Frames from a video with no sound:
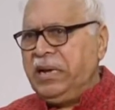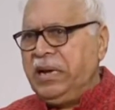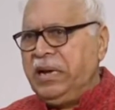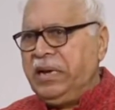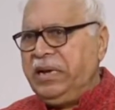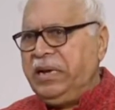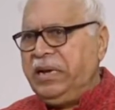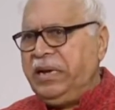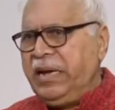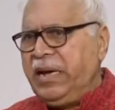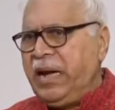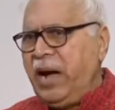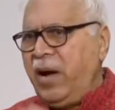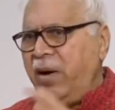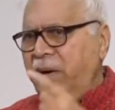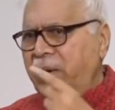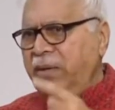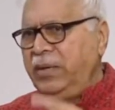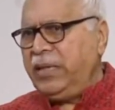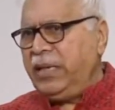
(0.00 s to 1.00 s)
He dig
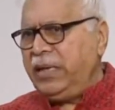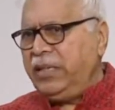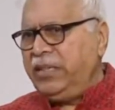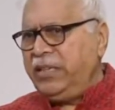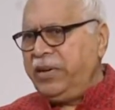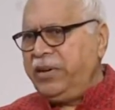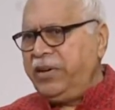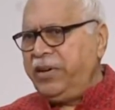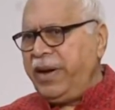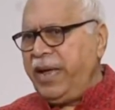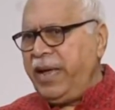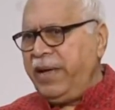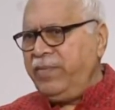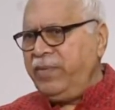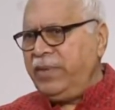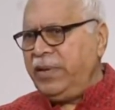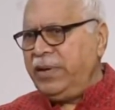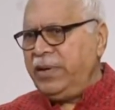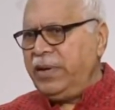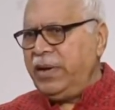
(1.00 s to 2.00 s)
out the, the
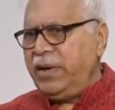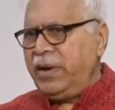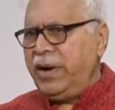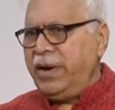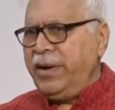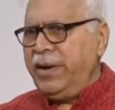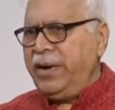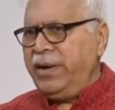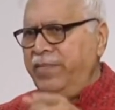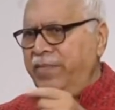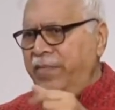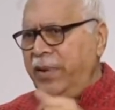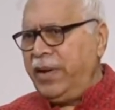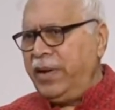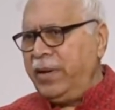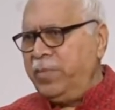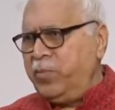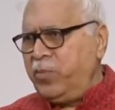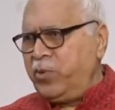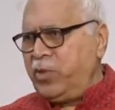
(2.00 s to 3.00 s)
graves and hundred
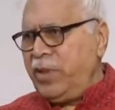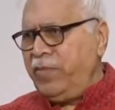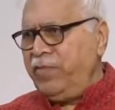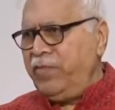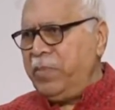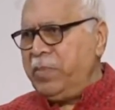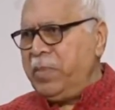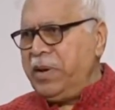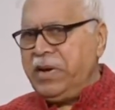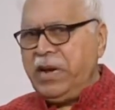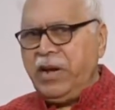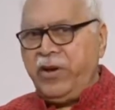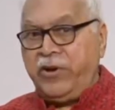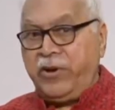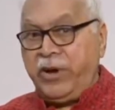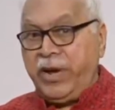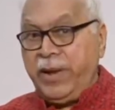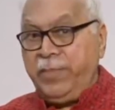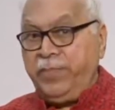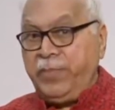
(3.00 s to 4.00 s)
uh, Muslim women
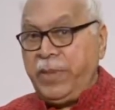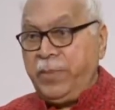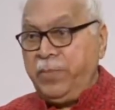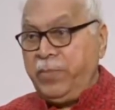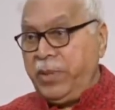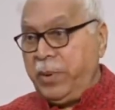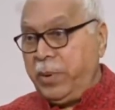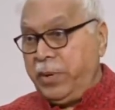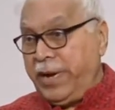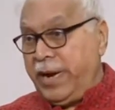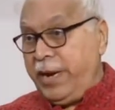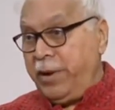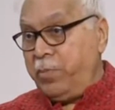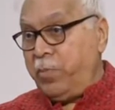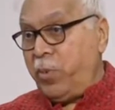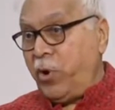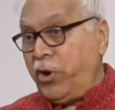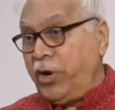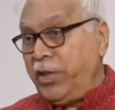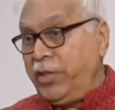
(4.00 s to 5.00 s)
and rape them, the
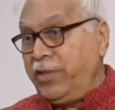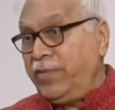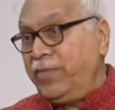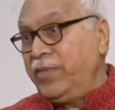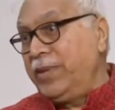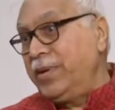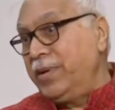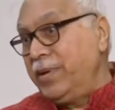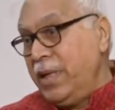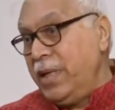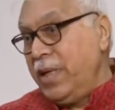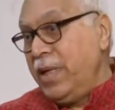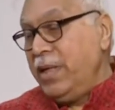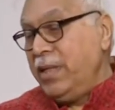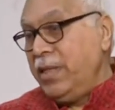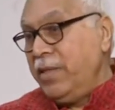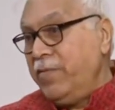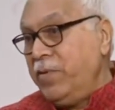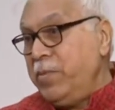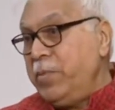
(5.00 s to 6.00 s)
dead bodies of the,
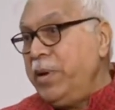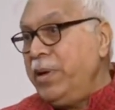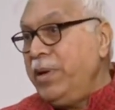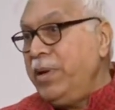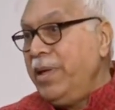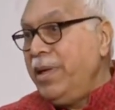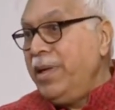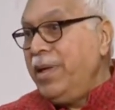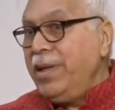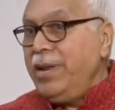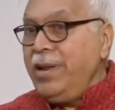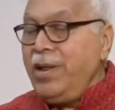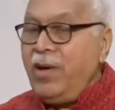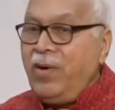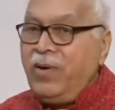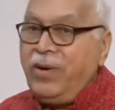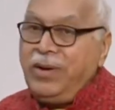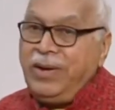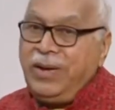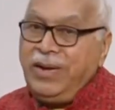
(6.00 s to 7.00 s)
the women.
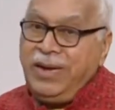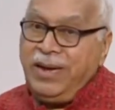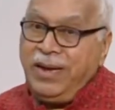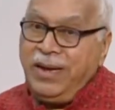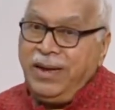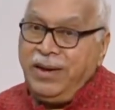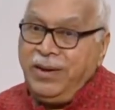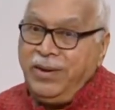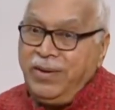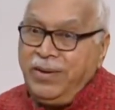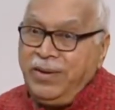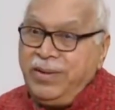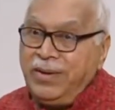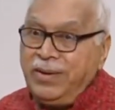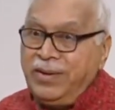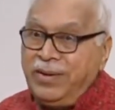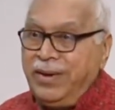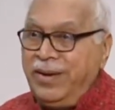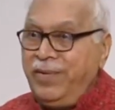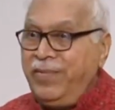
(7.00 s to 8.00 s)
Now here you
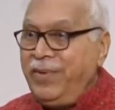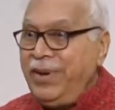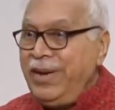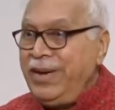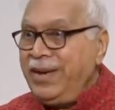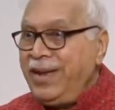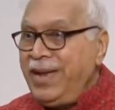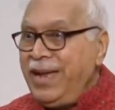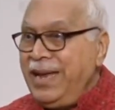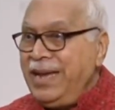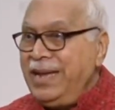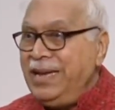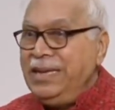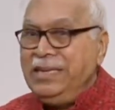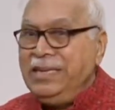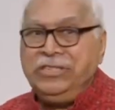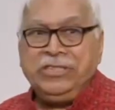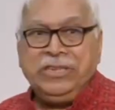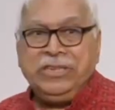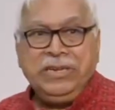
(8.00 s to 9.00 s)
are every day
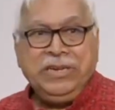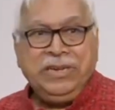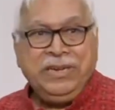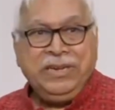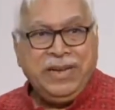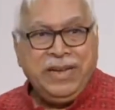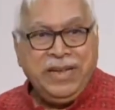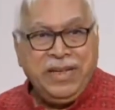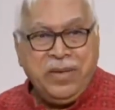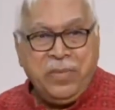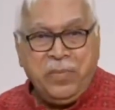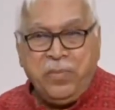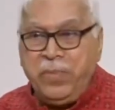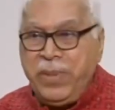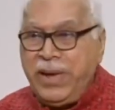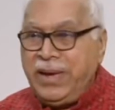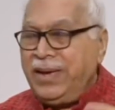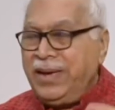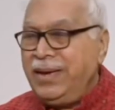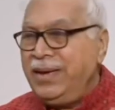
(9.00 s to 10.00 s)
lynching,
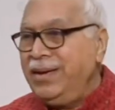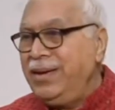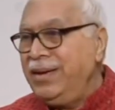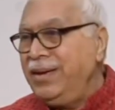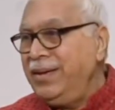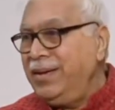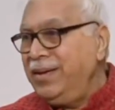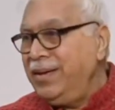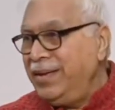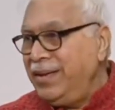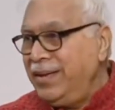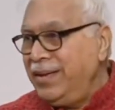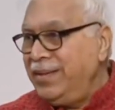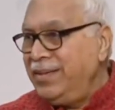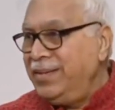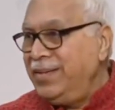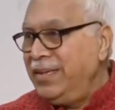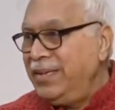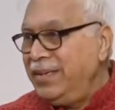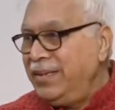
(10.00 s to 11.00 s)
making uh,
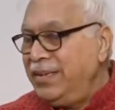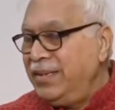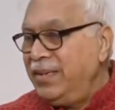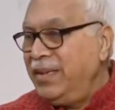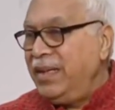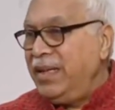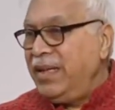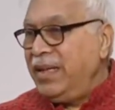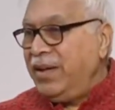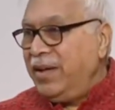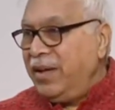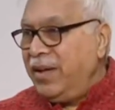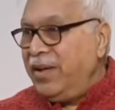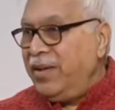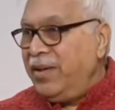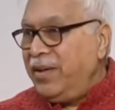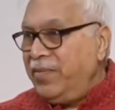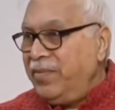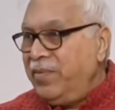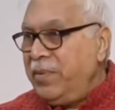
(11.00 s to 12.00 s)
the
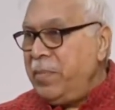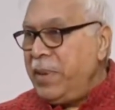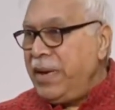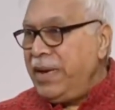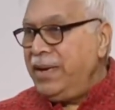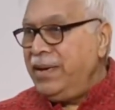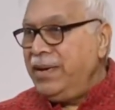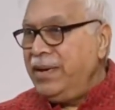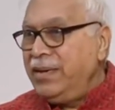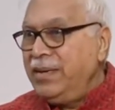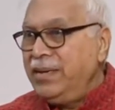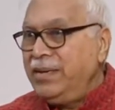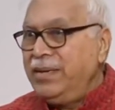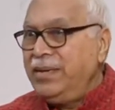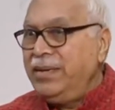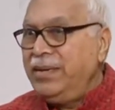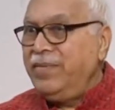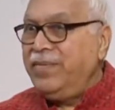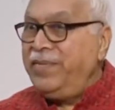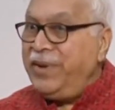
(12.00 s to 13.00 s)
uh, women
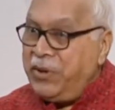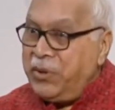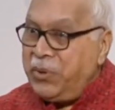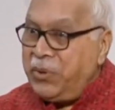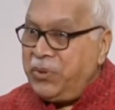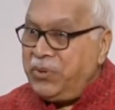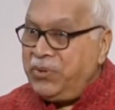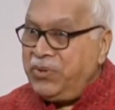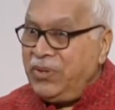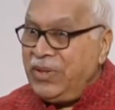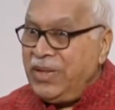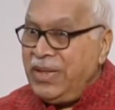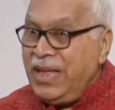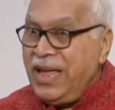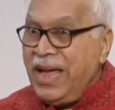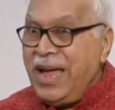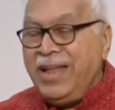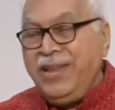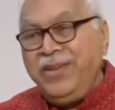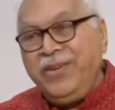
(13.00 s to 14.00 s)
uh, widows,
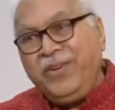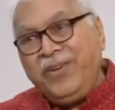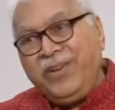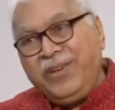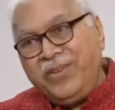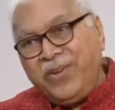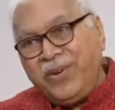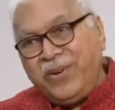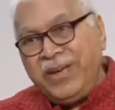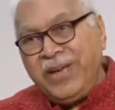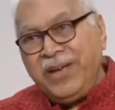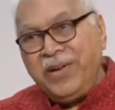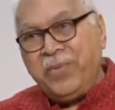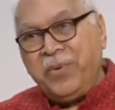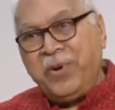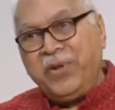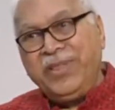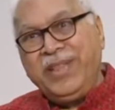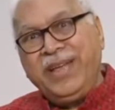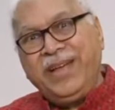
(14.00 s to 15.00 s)
and you are talking
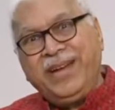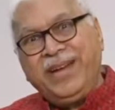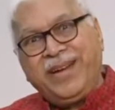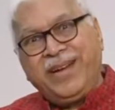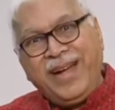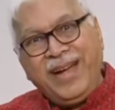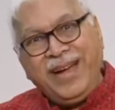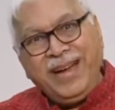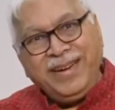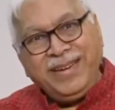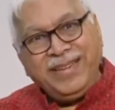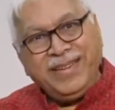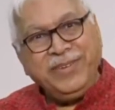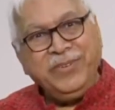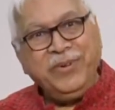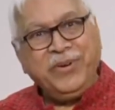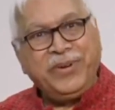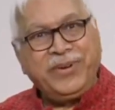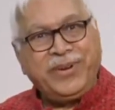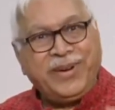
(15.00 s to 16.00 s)
about their rights
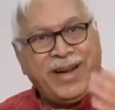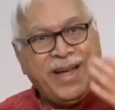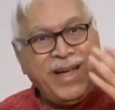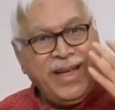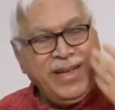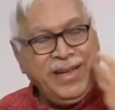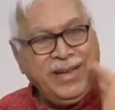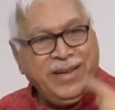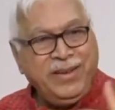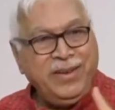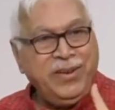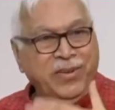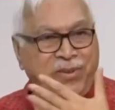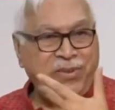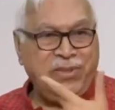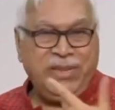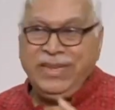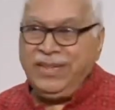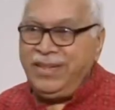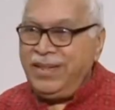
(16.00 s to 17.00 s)
and you are crying. You
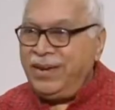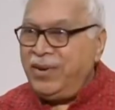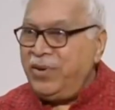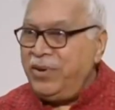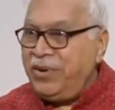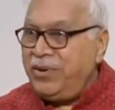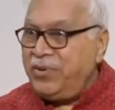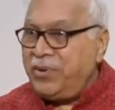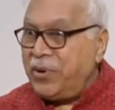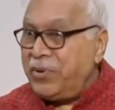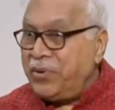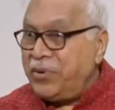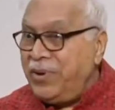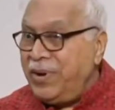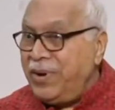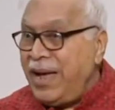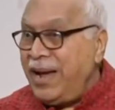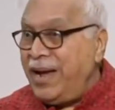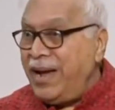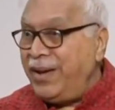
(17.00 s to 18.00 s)
know these are all
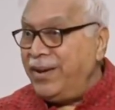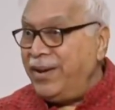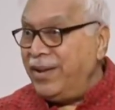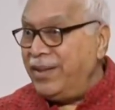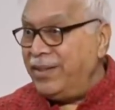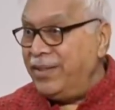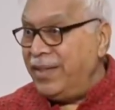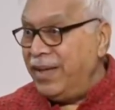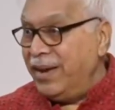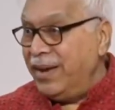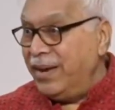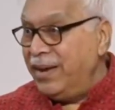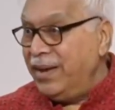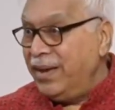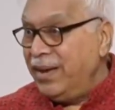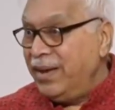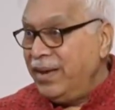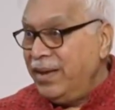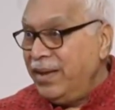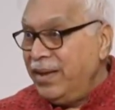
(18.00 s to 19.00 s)
crocodile tears. Then
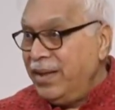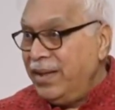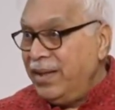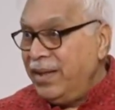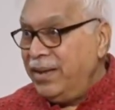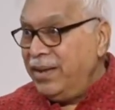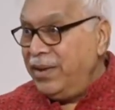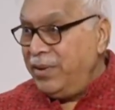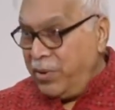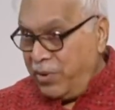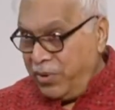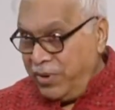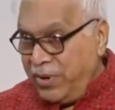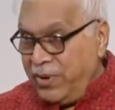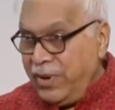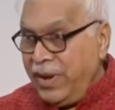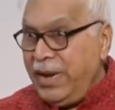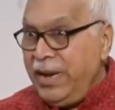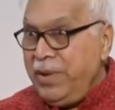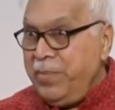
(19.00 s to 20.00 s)
do you
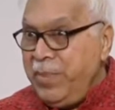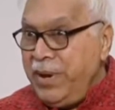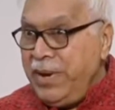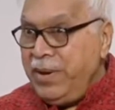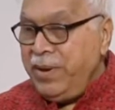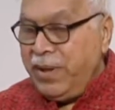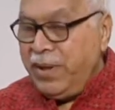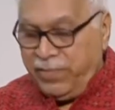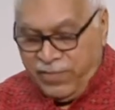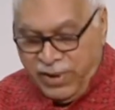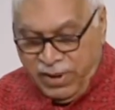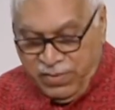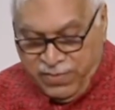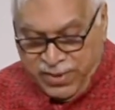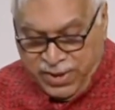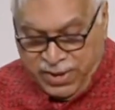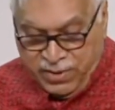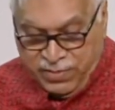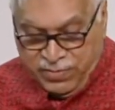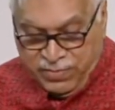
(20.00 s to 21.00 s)
really mean the
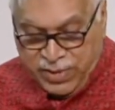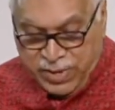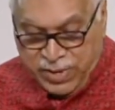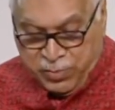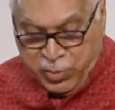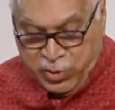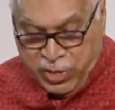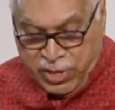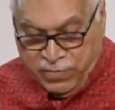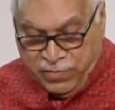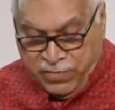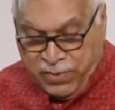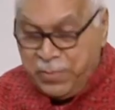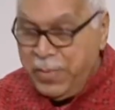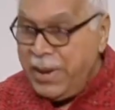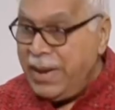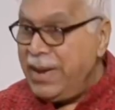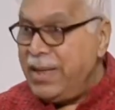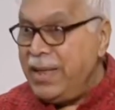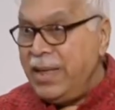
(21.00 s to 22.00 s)
welfare of Muslim
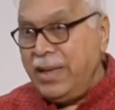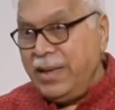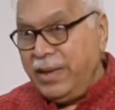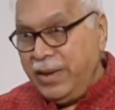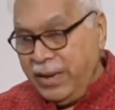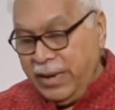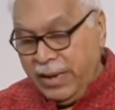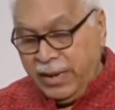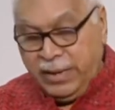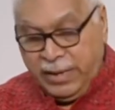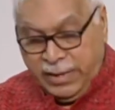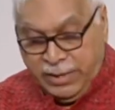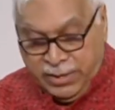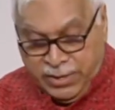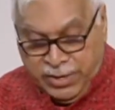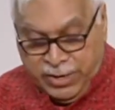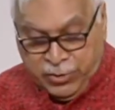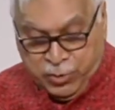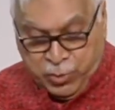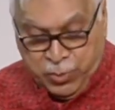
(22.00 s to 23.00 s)
women? This
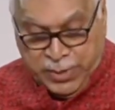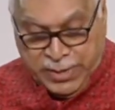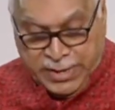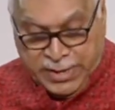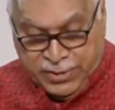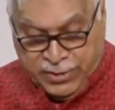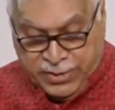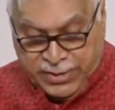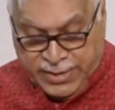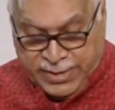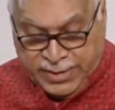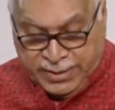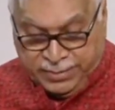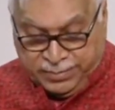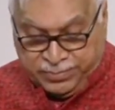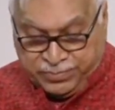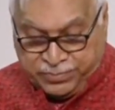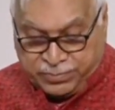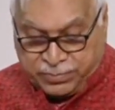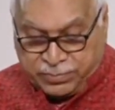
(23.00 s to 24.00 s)
needs to be considered.